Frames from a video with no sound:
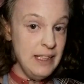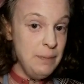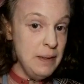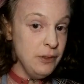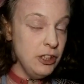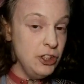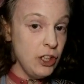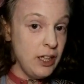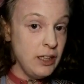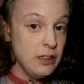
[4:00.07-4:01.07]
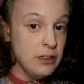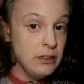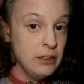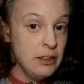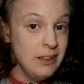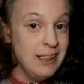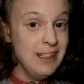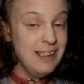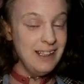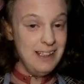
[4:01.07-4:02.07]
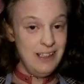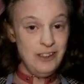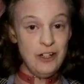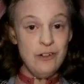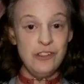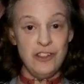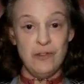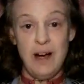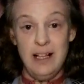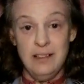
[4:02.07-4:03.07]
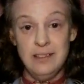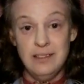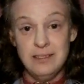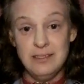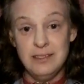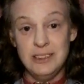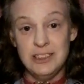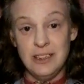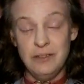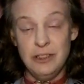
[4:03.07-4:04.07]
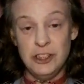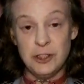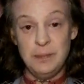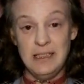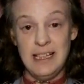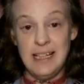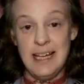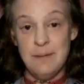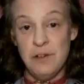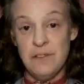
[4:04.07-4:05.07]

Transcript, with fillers: we need people to join those as well. So it would just be like a